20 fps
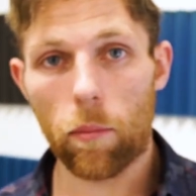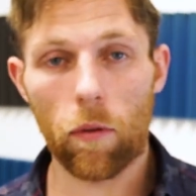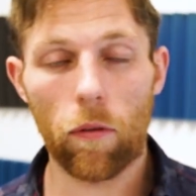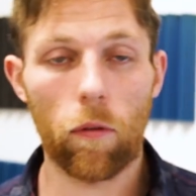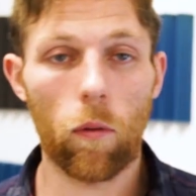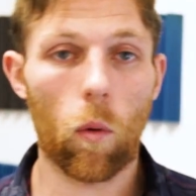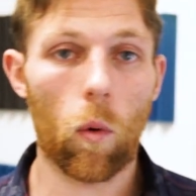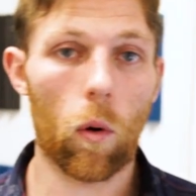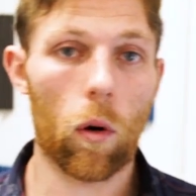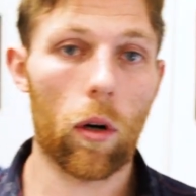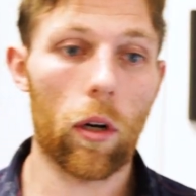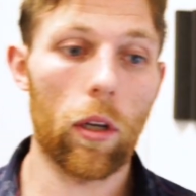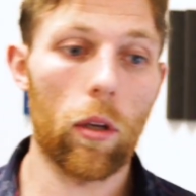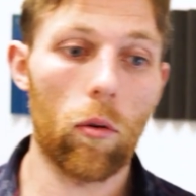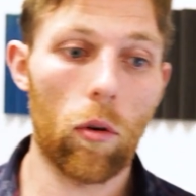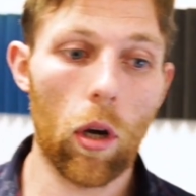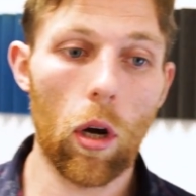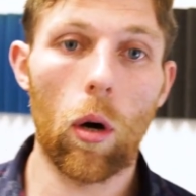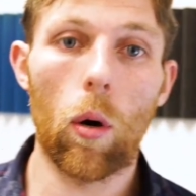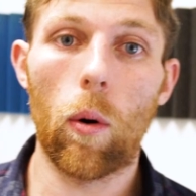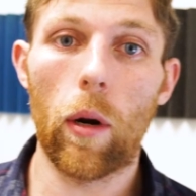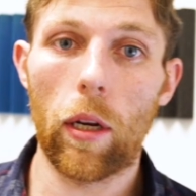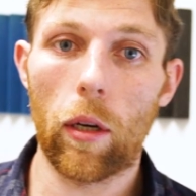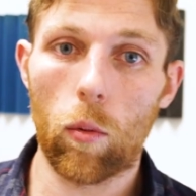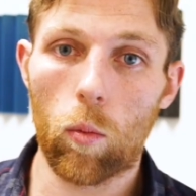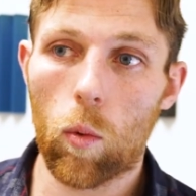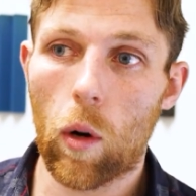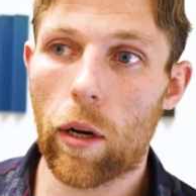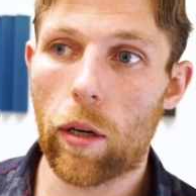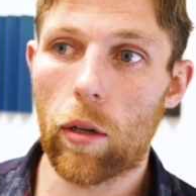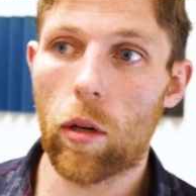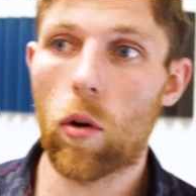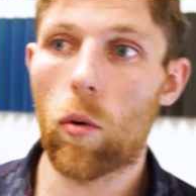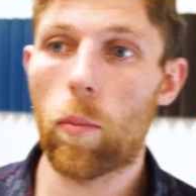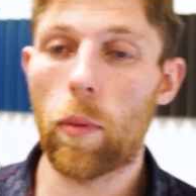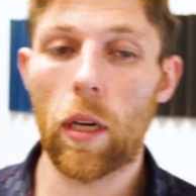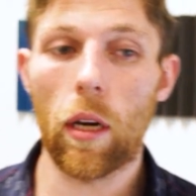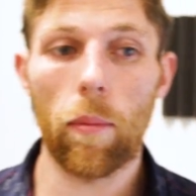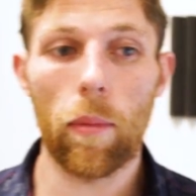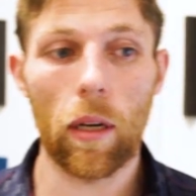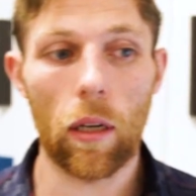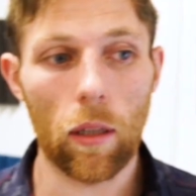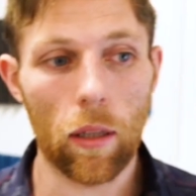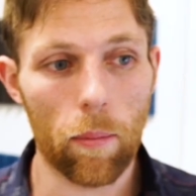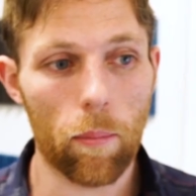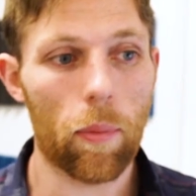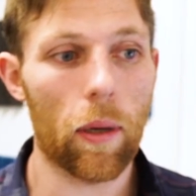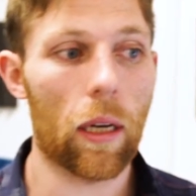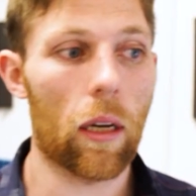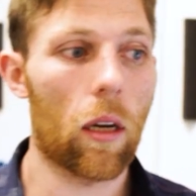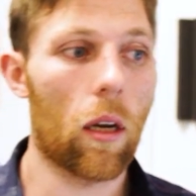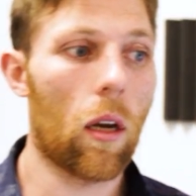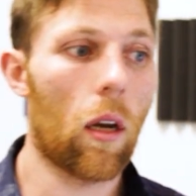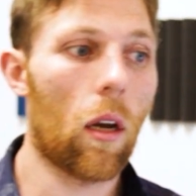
before you go and you run. You don't become an Olympic